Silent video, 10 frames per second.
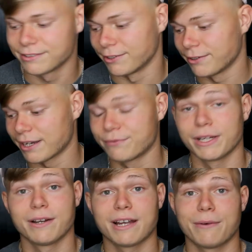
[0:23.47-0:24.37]
So I
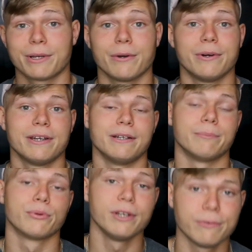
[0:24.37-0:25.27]
figured I would go ahead
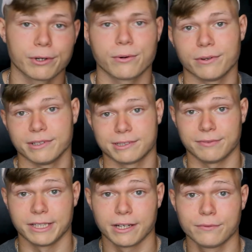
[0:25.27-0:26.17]
and pre-record this
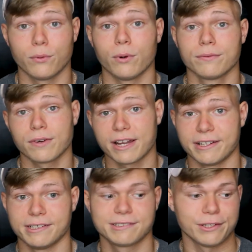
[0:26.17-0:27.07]
video for
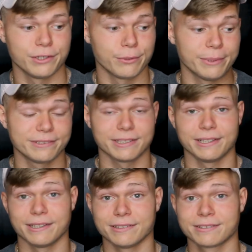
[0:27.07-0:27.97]
Friday. So you'll be
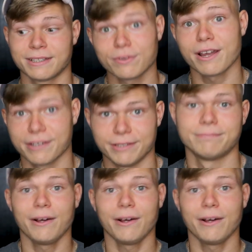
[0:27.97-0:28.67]
seeing this Friday.